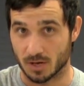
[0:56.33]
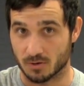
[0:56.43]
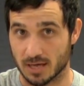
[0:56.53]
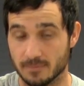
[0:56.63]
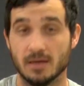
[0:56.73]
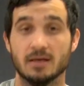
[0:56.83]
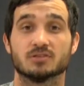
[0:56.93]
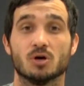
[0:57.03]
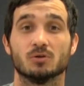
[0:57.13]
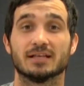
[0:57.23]
okay?
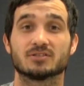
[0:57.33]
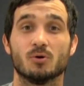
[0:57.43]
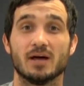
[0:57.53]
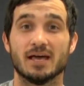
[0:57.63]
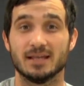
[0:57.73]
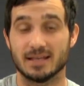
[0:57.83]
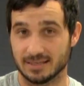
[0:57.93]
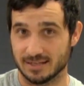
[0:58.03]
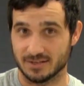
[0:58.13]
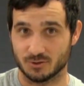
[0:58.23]
So let's go ahead
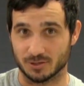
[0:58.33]
and get into